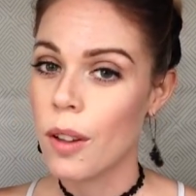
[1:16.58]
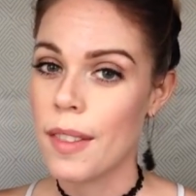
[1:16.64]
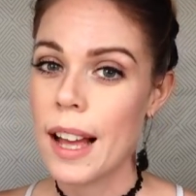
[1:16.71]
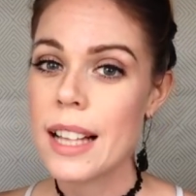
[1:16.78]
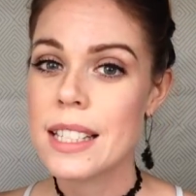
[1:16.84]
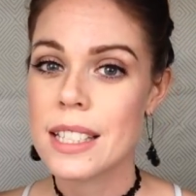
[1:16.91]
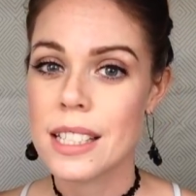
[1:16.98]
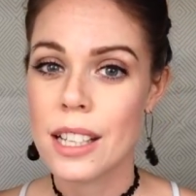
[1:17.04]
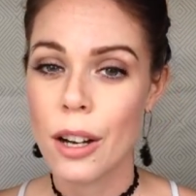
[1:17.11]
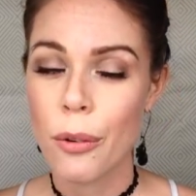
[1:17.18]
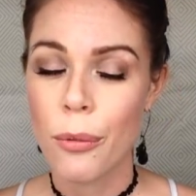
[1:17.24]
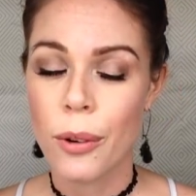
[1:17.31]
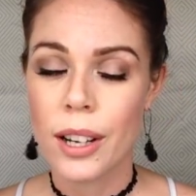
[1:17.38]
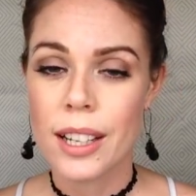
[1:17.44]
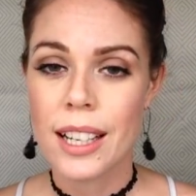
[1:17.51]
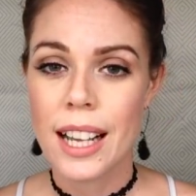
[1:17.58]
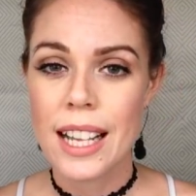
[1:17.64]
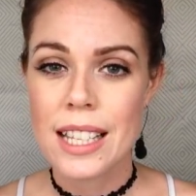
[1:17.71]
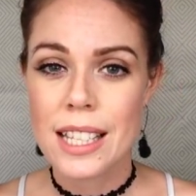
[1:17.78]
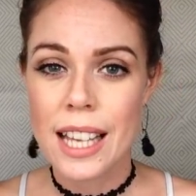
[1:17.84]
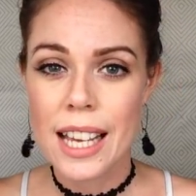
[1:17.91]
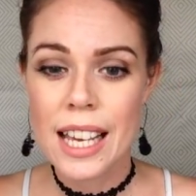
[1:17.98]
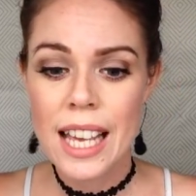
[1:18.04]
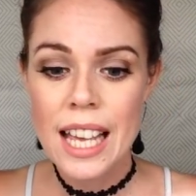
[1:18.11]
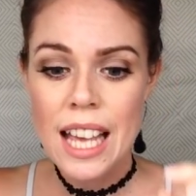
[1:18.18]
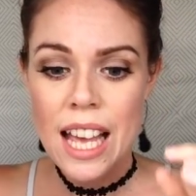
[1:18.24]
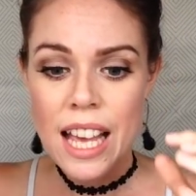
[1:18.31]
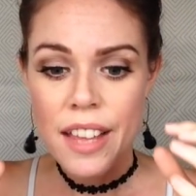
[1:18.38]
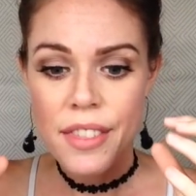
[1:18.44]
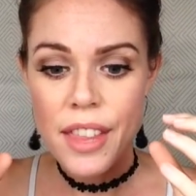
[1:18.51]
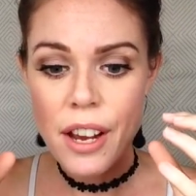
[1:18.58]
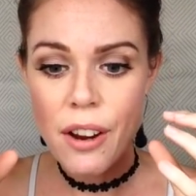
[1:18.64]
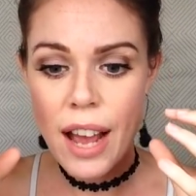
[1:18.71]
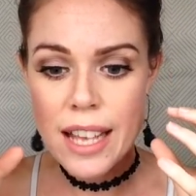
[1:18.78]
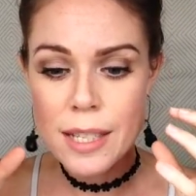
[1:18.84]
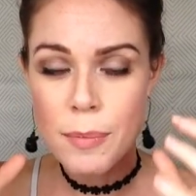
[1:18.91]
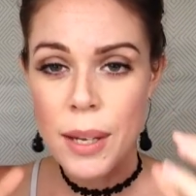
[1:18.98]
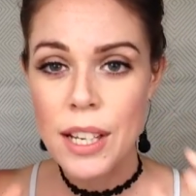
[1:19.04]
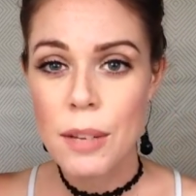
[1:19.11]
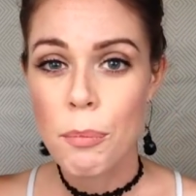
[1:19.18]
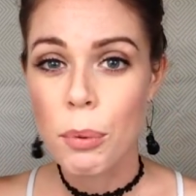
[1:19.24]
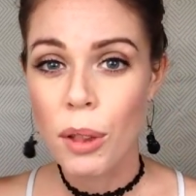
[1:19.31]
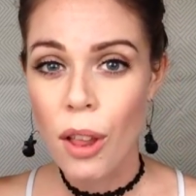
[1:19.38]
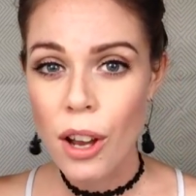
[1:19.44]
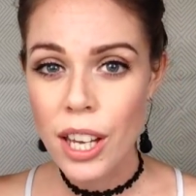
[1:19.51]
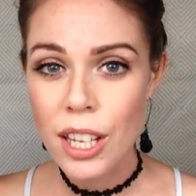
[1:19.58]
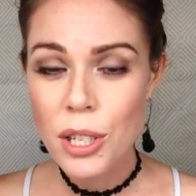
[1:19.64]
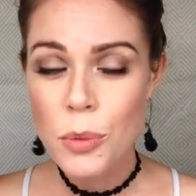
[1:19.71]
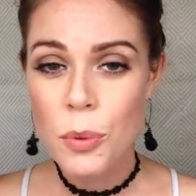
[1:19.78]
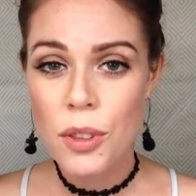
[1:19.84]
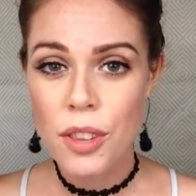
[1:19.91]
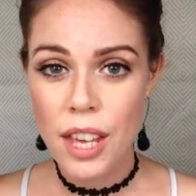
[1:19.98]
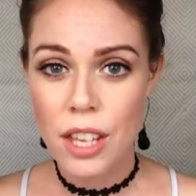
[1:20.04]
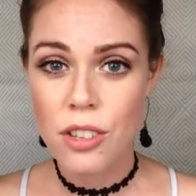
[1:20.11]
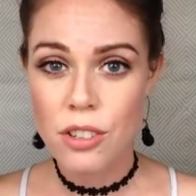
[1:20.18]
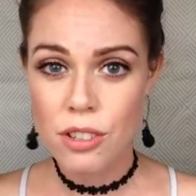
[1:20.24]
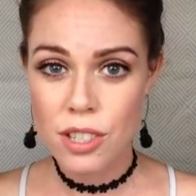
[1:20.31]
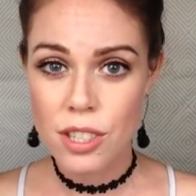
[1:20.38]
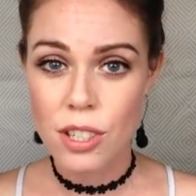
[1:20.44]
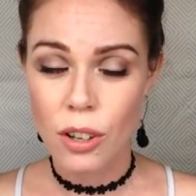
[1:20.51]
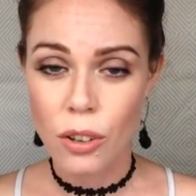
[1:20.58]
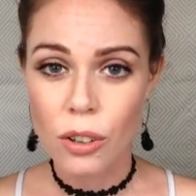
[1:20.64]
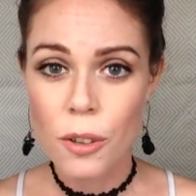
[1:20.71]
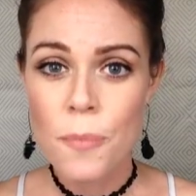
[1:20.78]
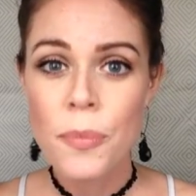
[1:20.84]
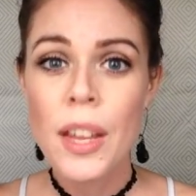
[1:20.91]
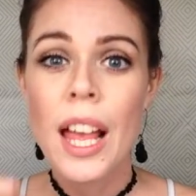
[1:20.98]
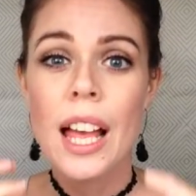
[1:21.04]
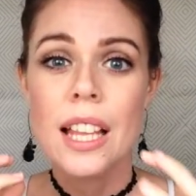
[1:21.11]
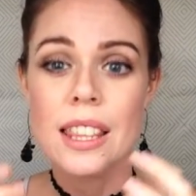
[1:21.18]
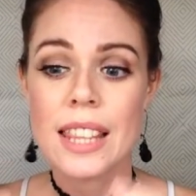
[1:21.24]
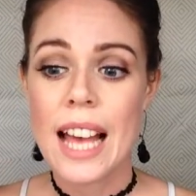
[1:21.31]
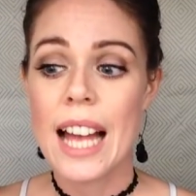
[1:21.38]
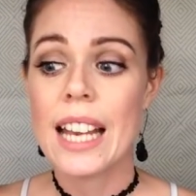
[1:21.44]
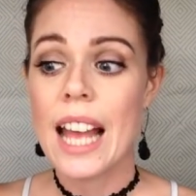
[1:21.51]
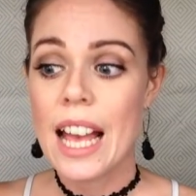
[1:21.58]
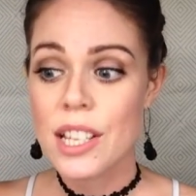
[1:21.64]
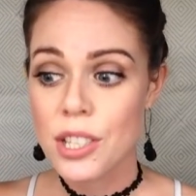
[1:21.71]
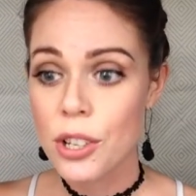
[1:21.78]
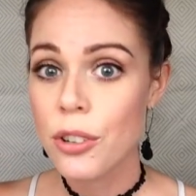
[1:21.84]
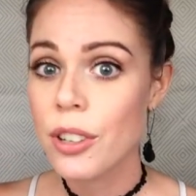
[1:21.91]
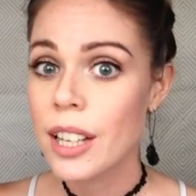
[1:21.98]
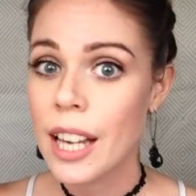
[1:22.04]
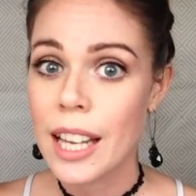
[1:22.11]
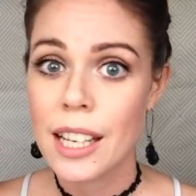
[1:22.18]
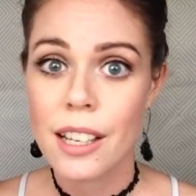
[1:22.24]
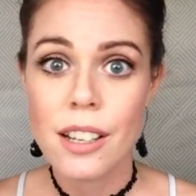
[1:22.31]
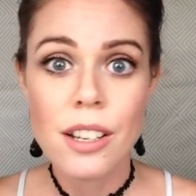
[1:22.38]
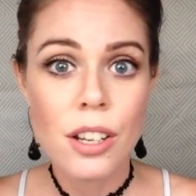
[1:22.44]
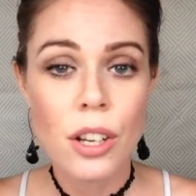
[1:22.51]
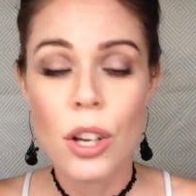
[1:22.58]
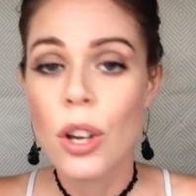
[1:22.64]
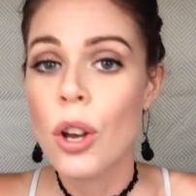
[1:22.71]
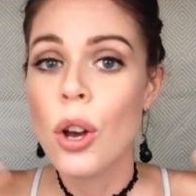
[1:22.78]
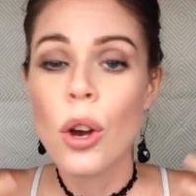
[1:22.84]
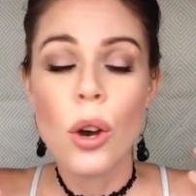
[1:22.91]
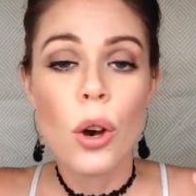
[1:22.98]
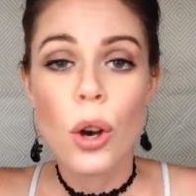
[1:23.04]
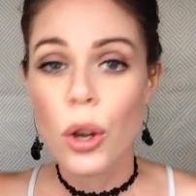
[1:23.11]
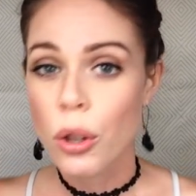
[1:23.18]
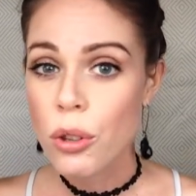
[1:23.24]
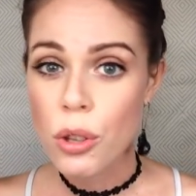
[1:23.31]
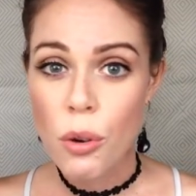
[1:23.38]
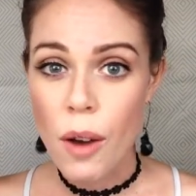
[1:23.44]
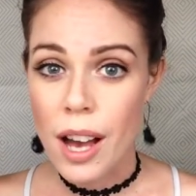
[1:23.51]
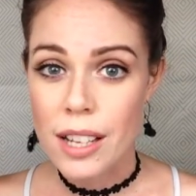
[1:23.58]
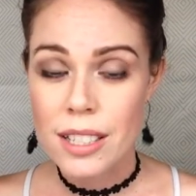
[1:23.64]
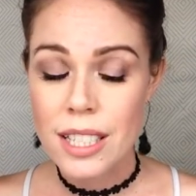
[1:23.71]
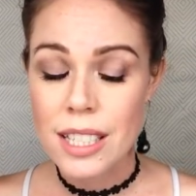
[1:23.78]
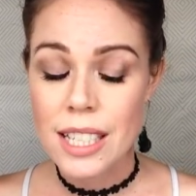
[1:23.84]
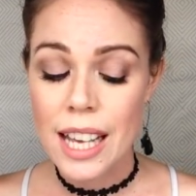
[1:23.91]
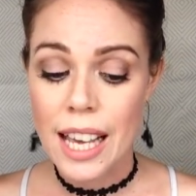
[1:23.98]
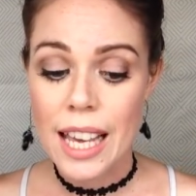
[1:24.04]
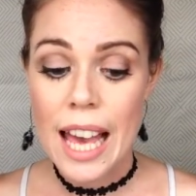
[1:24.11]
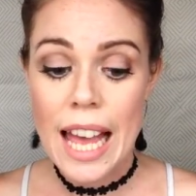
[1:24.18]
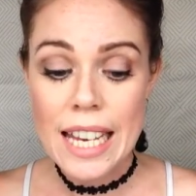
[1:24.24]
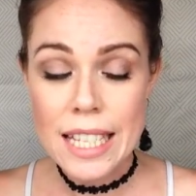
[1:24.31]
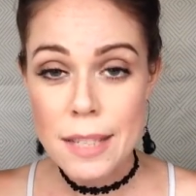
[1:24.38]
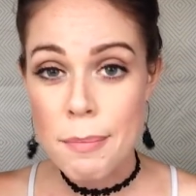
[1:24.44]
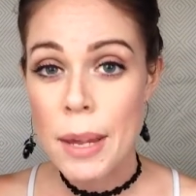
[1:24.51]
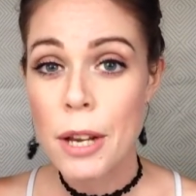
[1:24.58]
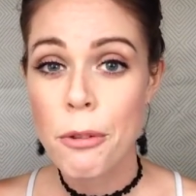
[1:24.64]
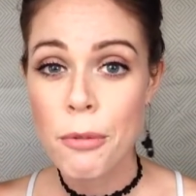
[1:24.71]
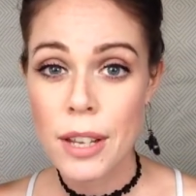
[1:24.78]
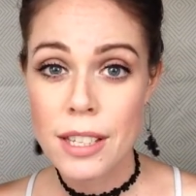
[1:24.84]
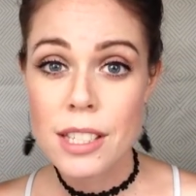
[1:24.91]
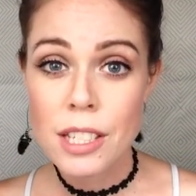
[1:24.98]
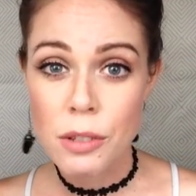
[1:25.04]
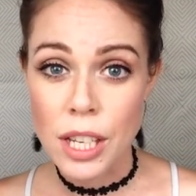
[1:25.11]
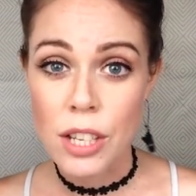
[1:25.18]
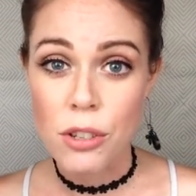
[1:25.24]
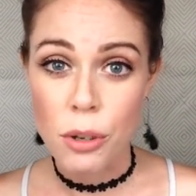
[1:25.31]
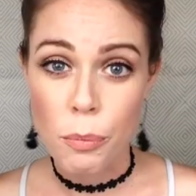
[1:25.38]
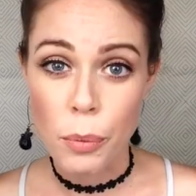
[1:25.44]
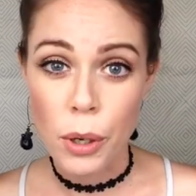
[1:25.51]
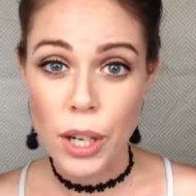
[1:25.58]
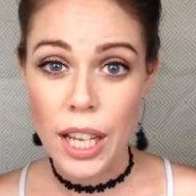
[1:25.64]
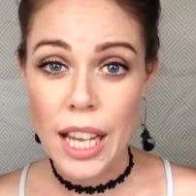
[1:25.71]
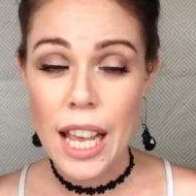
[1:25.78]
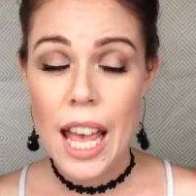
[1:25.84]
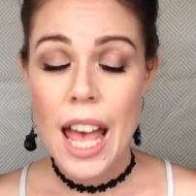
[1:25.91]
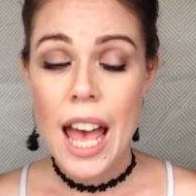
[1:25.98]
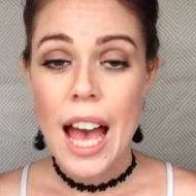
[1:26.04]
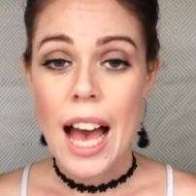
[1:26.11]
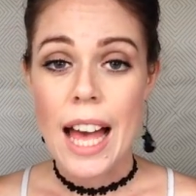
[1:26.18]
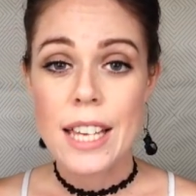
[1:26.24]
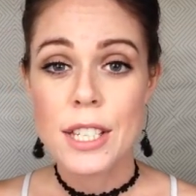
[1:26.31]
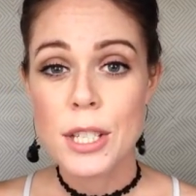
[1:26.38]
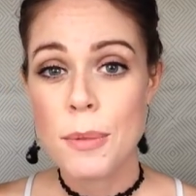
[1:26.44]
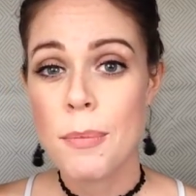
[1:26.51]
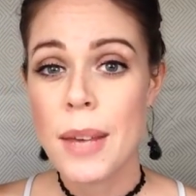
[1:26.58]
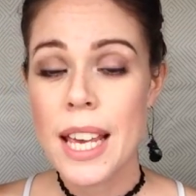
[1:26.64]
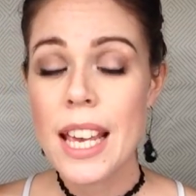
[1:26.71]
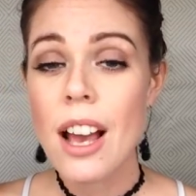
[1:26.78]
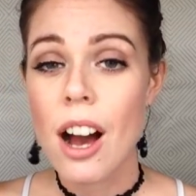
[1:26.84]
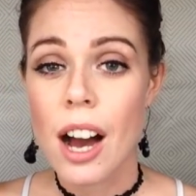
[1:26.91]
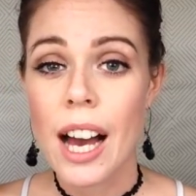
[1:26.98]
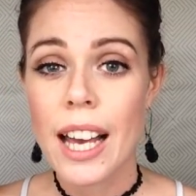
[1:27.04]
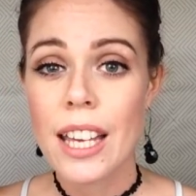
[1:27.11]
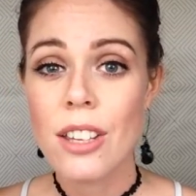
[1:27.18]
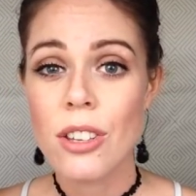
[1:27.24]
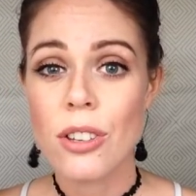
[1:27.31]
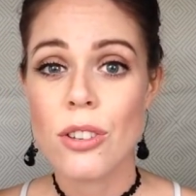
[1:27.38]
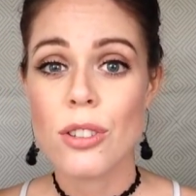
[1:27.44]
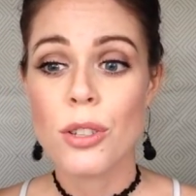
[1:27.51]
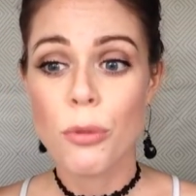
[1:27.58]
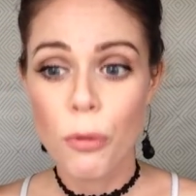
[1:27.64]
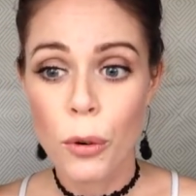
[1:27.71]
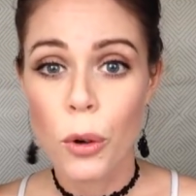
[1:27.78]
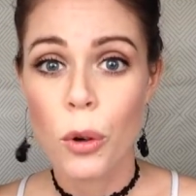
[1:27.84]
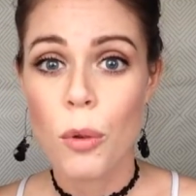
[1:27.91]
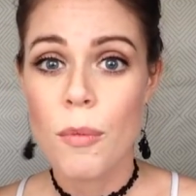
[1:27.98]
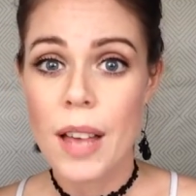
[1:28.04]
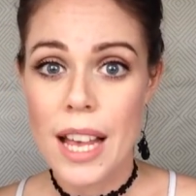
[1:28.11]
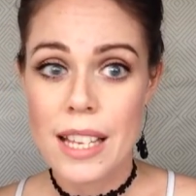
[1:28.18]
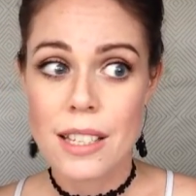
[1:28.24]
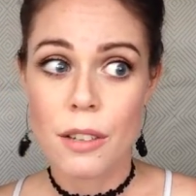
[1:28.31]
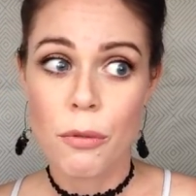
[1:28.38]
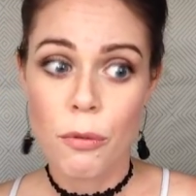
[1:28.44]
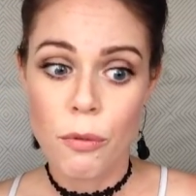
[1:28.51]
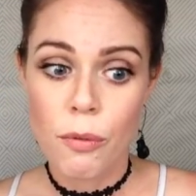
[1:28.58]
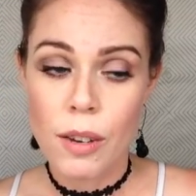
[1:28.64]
That's a tough one. It's like there has been a blockage within your soul that has created who you are today and it's manifested in your body. And to me, I use form as a